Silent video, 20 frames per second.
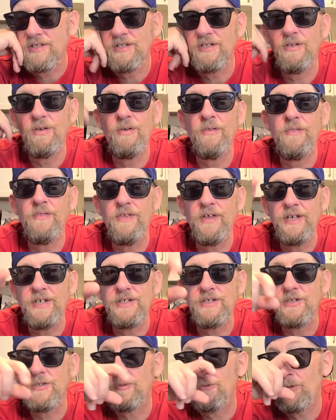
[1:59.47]
the little
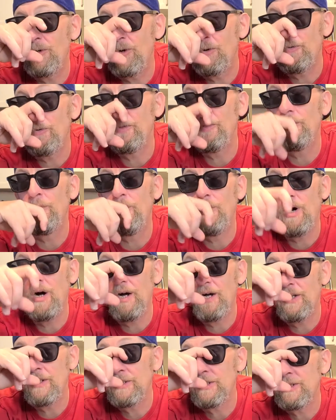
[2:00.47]
things you throw in the
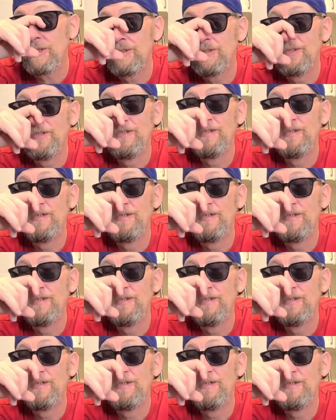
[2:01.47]
wash